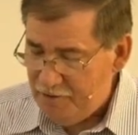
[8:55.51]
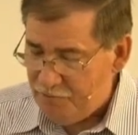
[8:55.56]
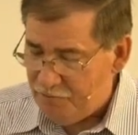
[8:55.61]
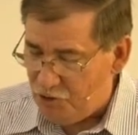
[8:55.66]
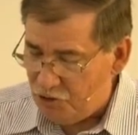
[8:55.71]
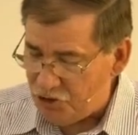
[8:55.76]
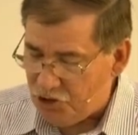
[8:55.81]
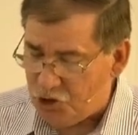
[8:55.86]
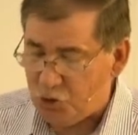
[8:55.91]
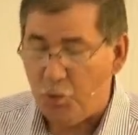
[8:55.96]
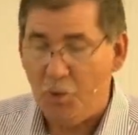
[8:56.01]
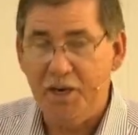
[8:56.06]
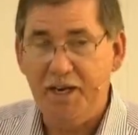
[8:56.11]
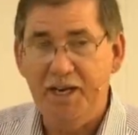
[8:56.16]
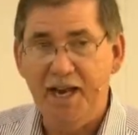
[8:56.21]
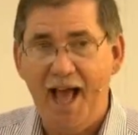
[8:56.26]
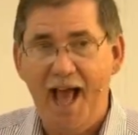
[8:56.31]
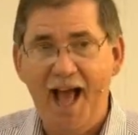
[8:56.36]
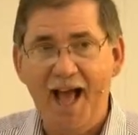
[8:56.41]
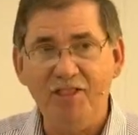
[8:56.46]
verse
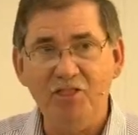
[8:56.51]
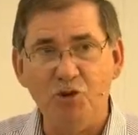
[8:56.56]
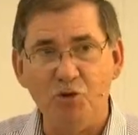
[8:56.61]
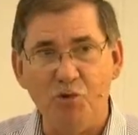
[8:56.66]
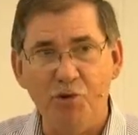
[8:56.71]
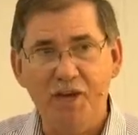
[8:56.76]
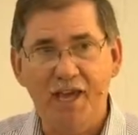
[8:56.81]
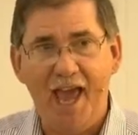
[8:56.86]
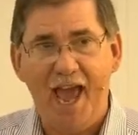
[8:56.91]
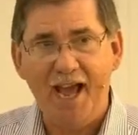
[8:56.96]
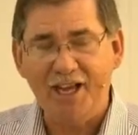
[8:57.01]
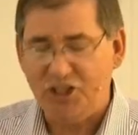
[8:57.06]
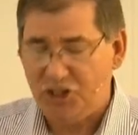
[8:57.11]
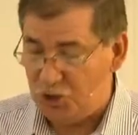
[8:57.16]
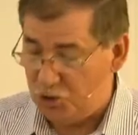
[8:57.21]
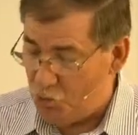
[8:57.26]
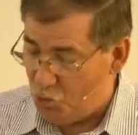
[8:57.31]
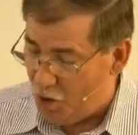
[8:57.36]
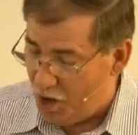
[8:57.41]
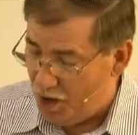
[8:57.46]
29, the
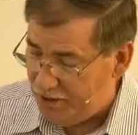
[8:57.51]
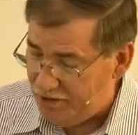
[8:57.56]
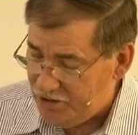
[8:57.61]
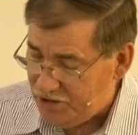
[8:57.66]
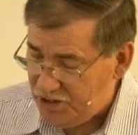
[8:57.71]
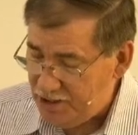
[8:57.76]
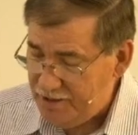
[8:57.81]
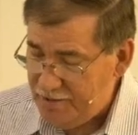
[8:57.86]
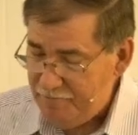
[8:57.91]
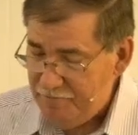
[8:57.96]
reaction was,